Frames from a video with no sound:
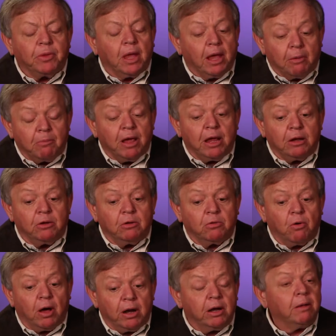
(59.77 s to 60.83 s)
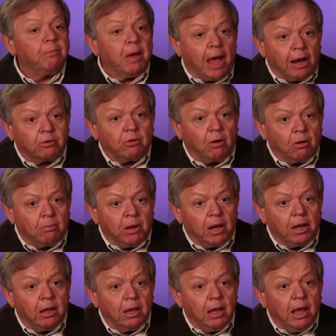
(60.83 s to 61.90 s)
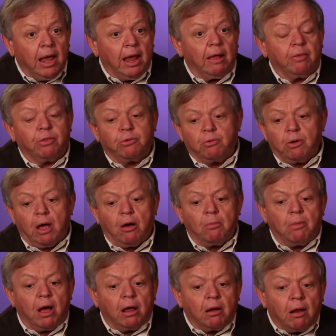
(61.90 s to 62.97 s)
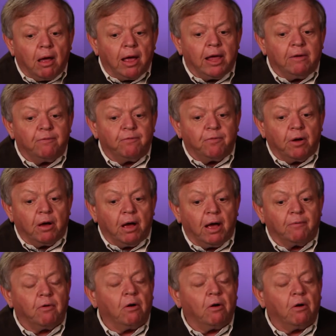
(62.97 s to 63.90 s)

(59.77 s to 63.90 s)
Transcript: it made quite an impact on me. And throughout my life, I've